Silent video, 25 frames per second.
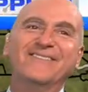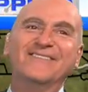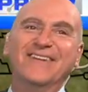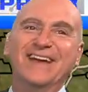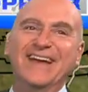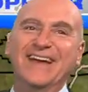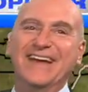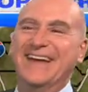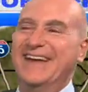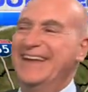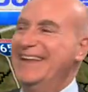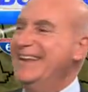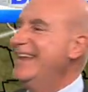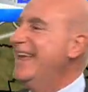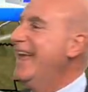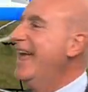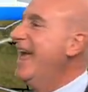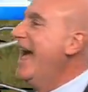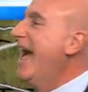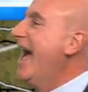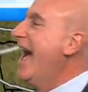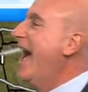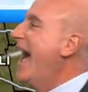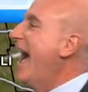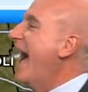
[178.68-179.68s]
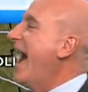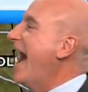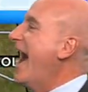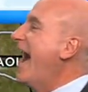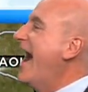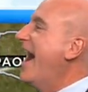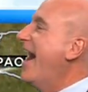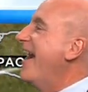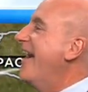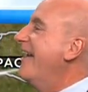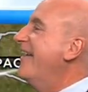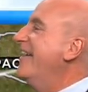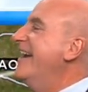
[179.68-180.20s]
man.
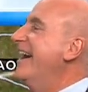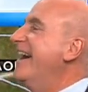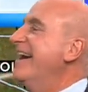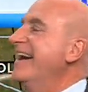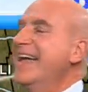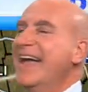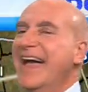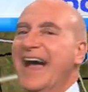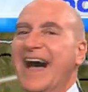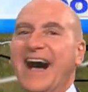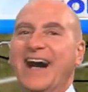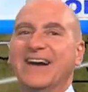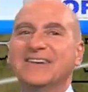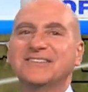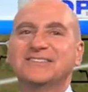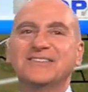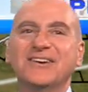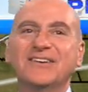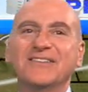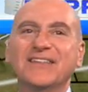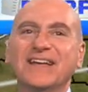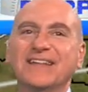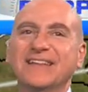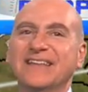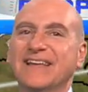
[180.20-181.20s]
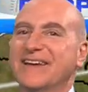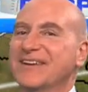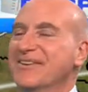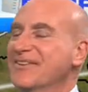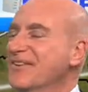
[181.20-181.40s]
Uh, I'll show that later.